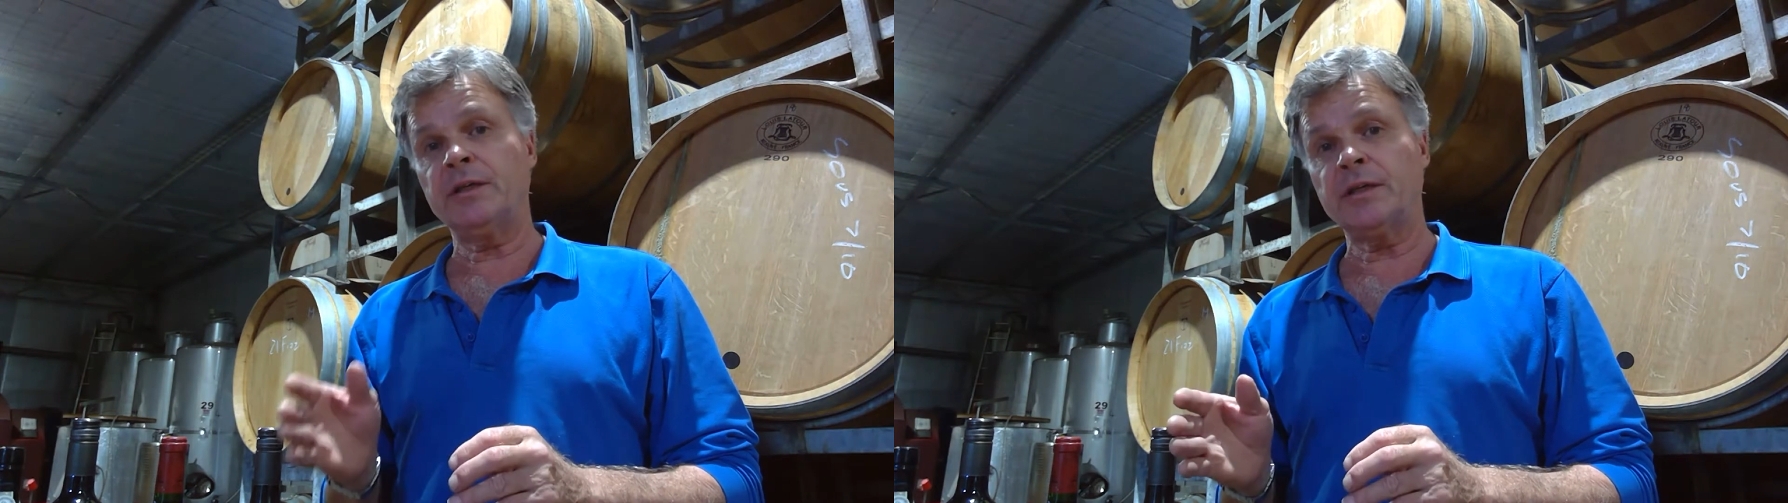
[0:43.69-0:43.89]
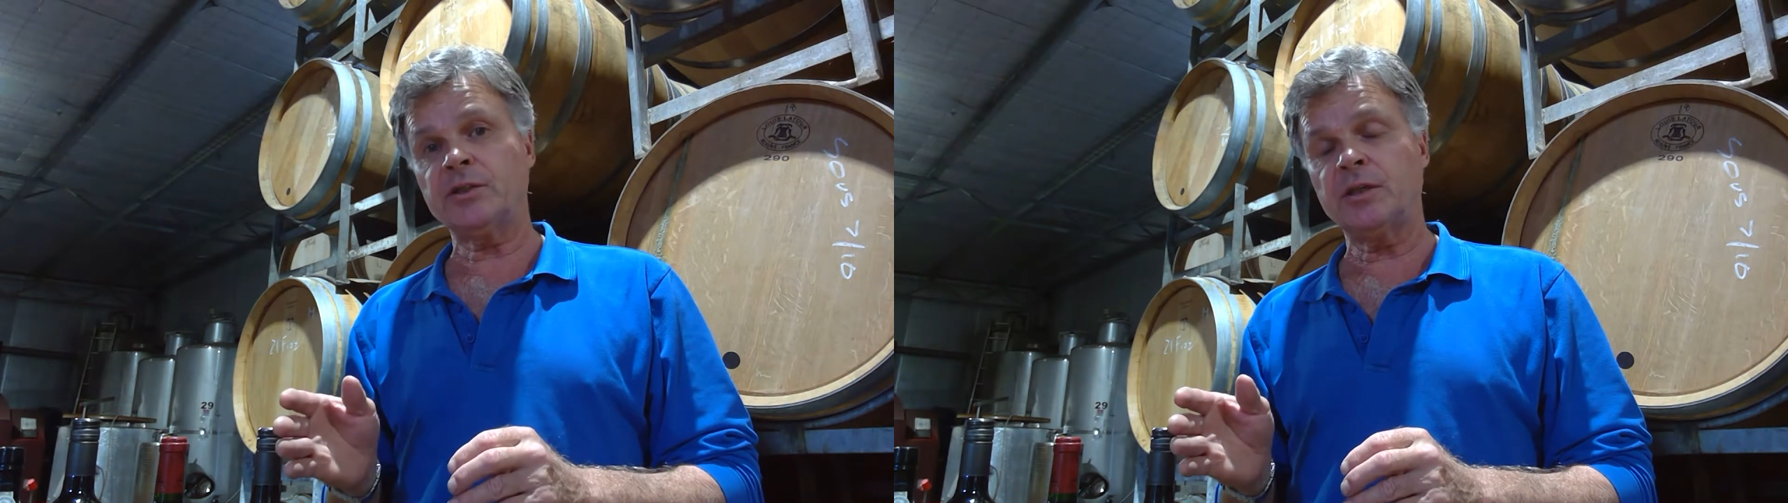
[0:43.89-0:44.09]

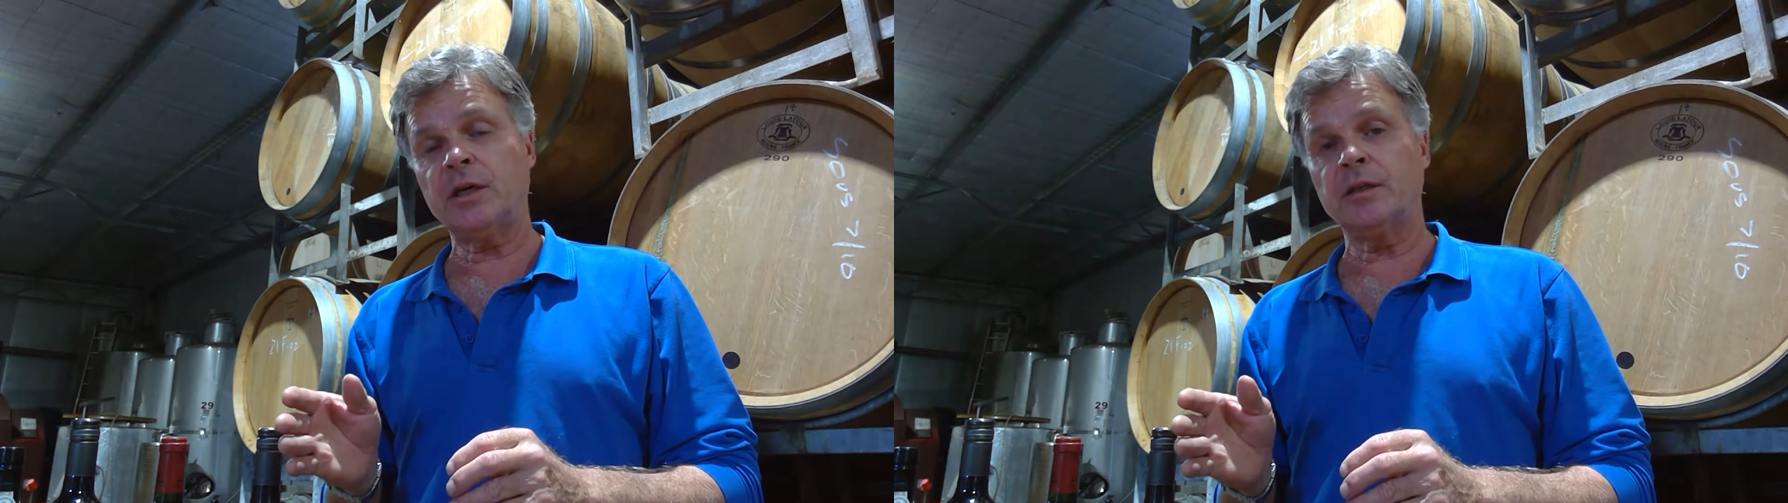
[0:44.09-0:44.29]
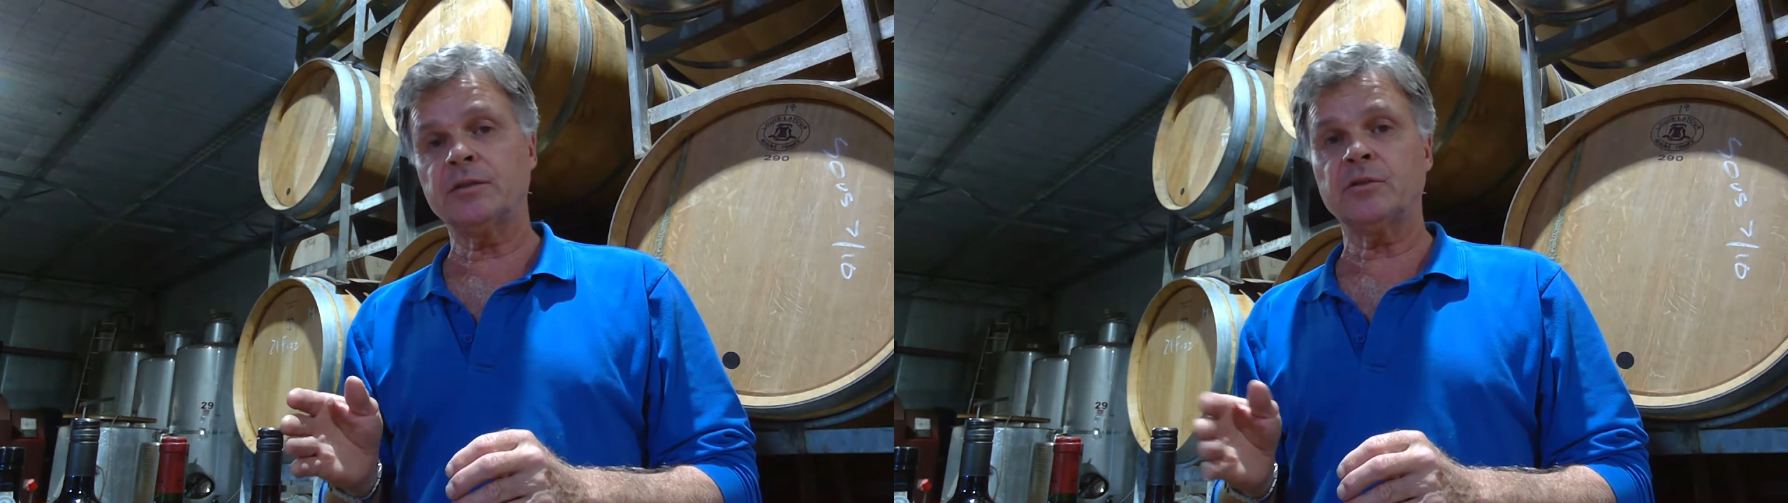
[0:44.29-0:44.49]

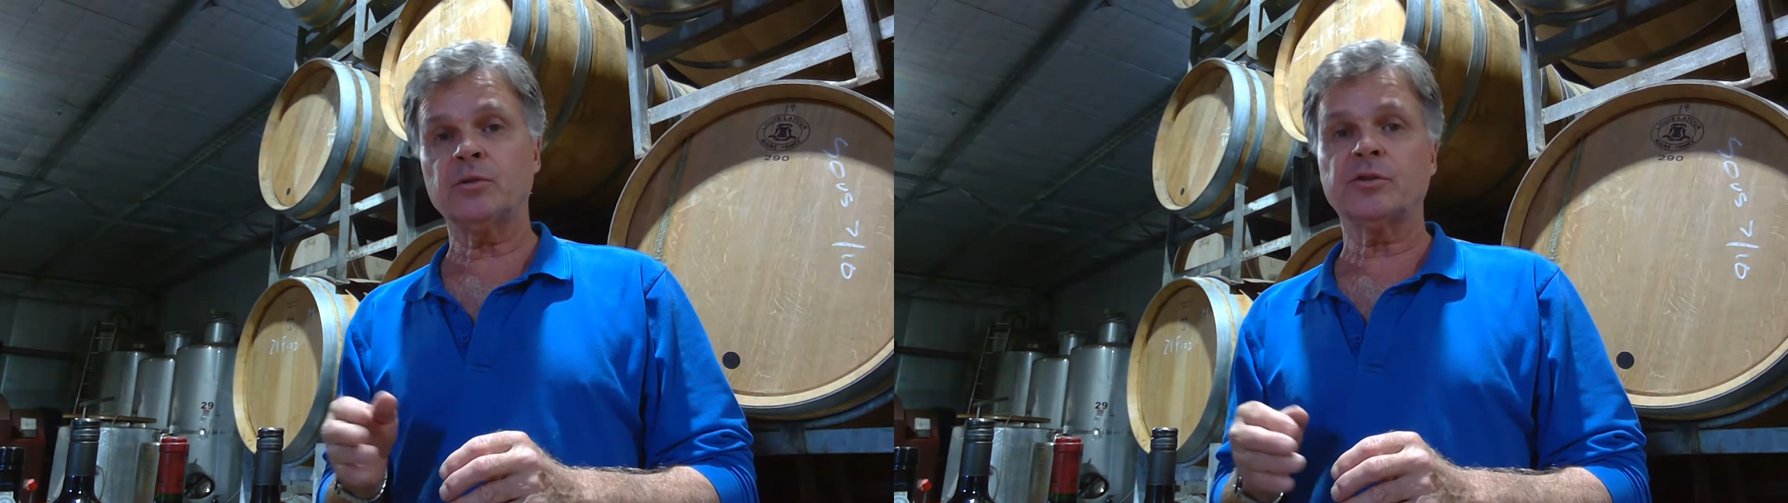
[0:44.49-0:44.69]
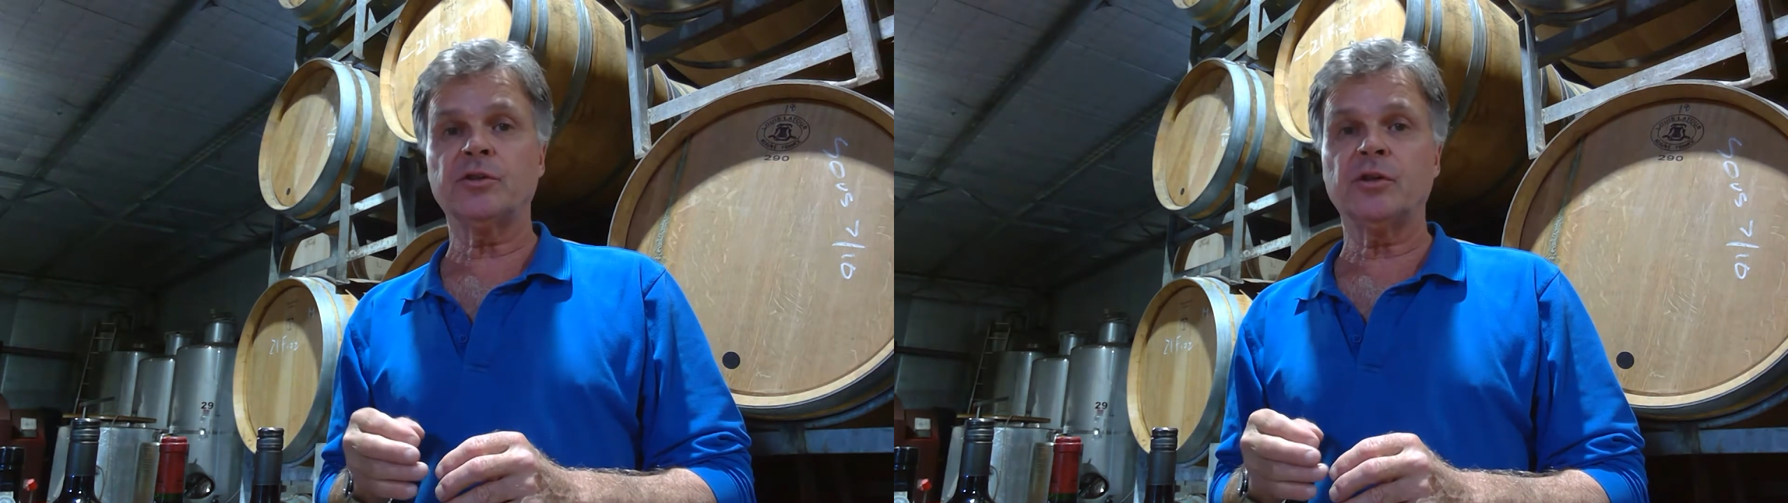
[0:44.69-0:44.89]
Nacional as it is
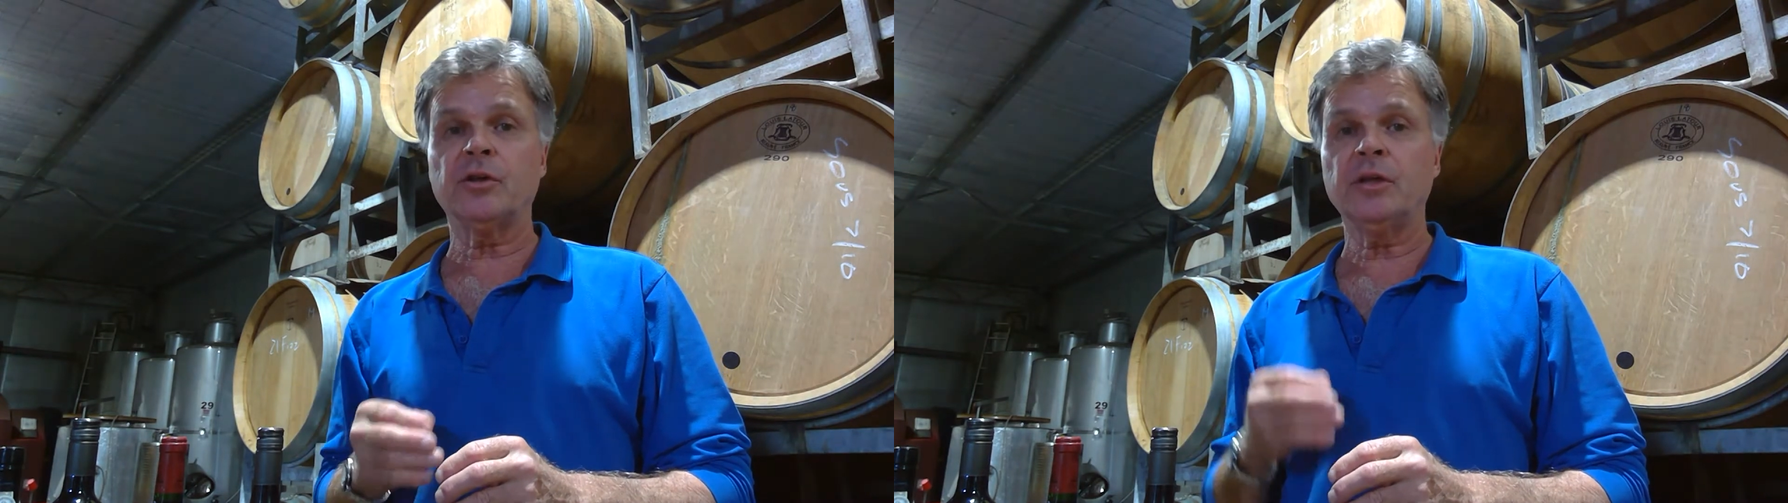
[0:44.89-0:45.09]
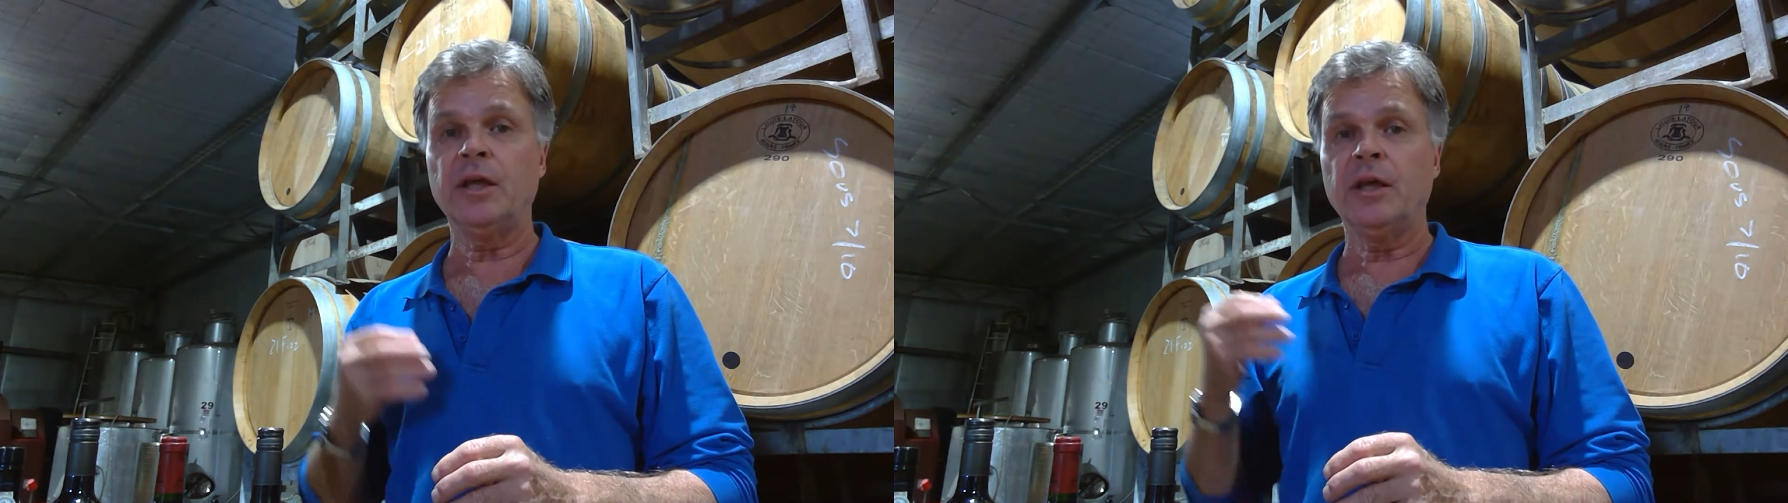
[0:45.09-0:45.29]
also
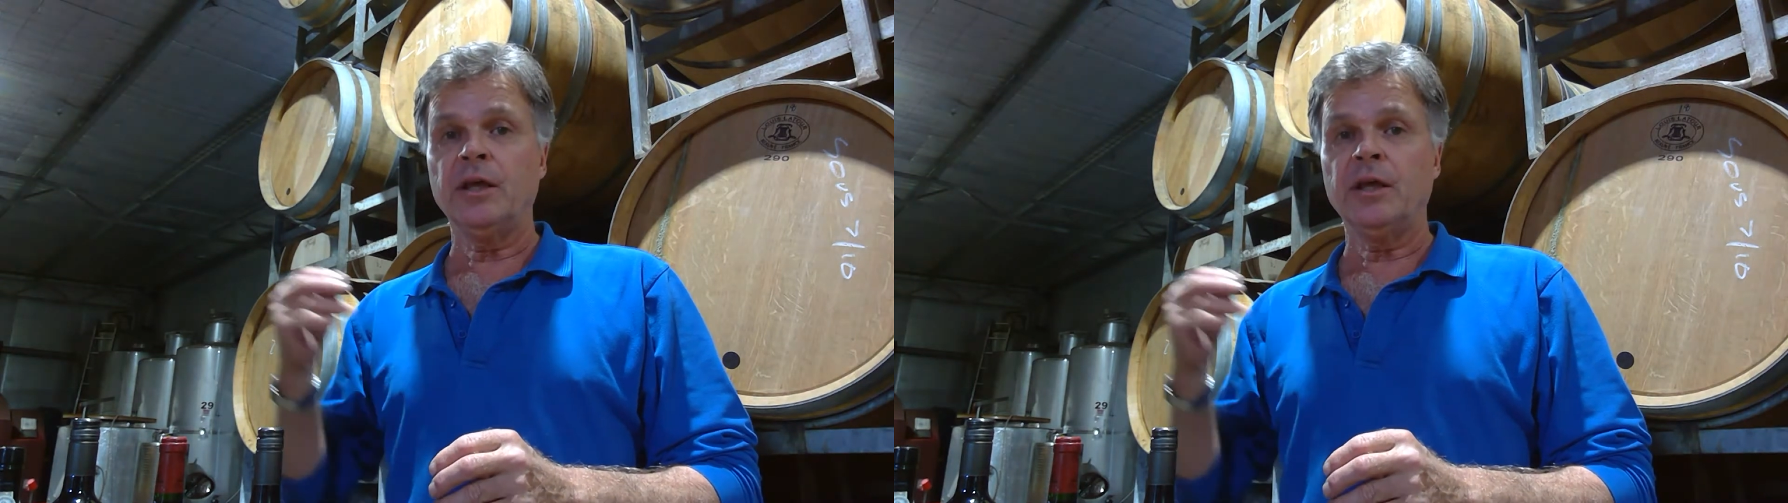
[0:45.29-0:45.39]
known,